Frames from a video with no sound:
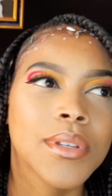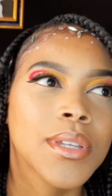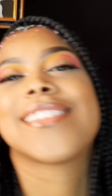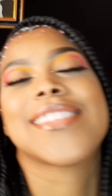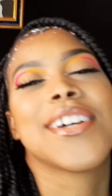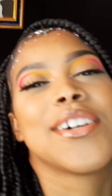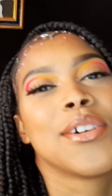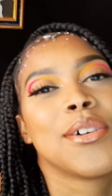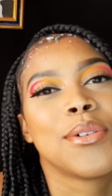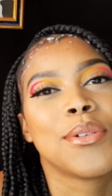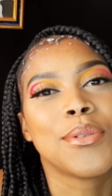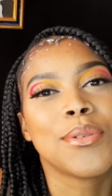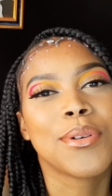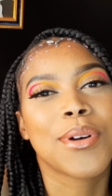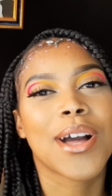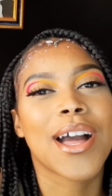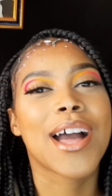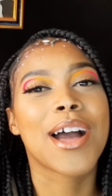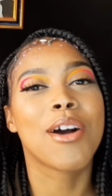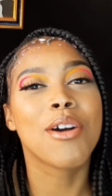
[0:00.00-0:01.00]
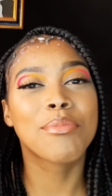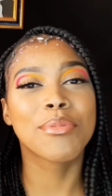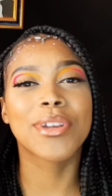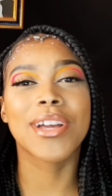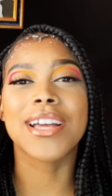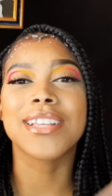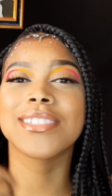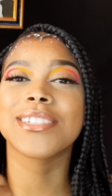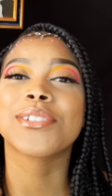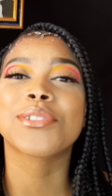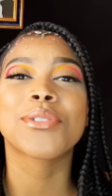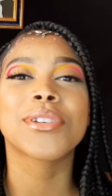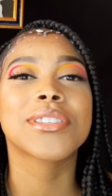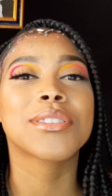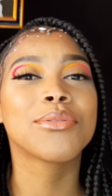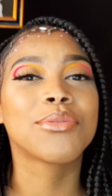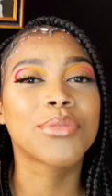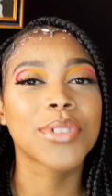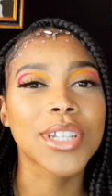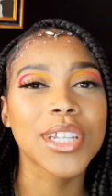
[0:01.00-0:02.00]
So I hope you guys enjoyed
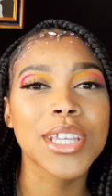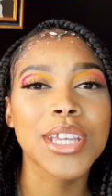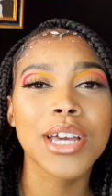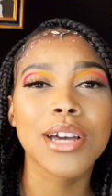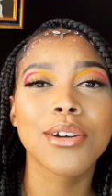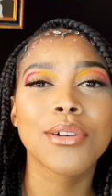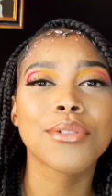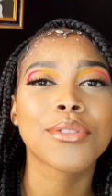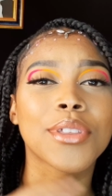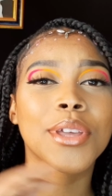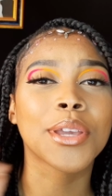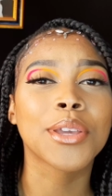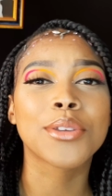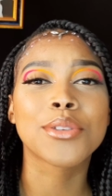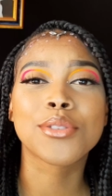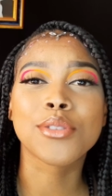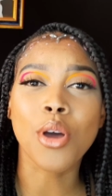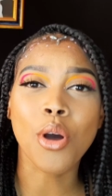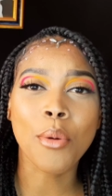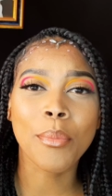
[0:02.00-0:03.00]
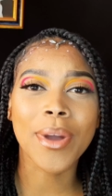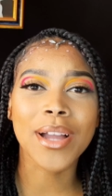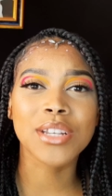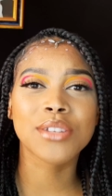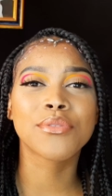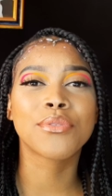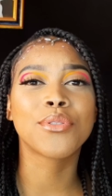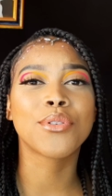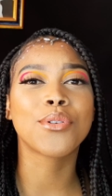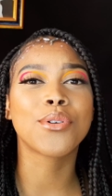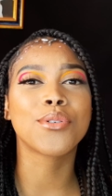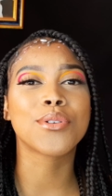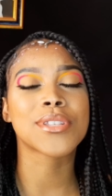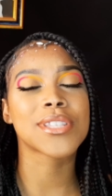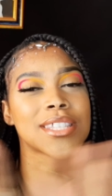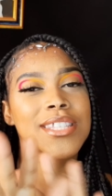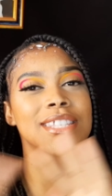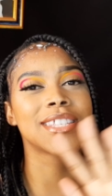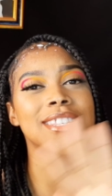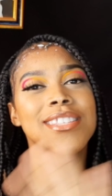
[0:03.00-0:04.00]
the video. Thank you so much for
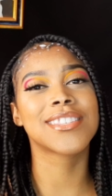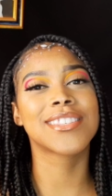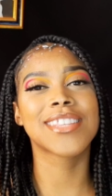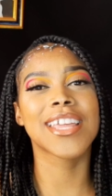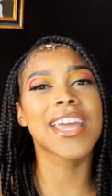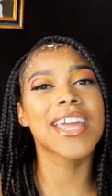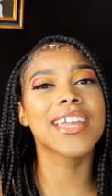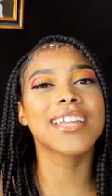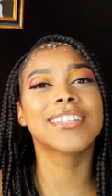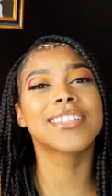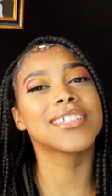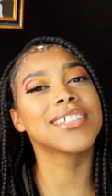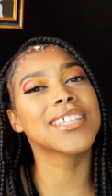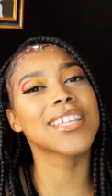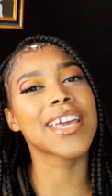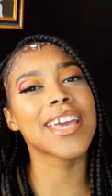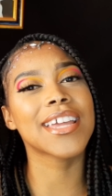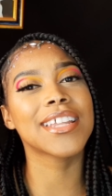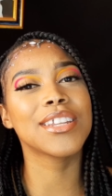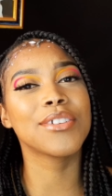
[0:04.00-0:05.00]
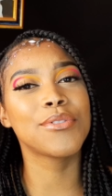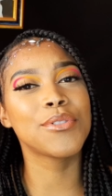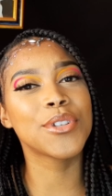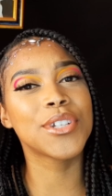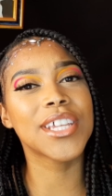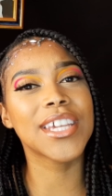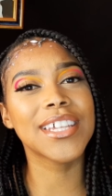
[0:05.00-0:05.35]
staying till the end. If you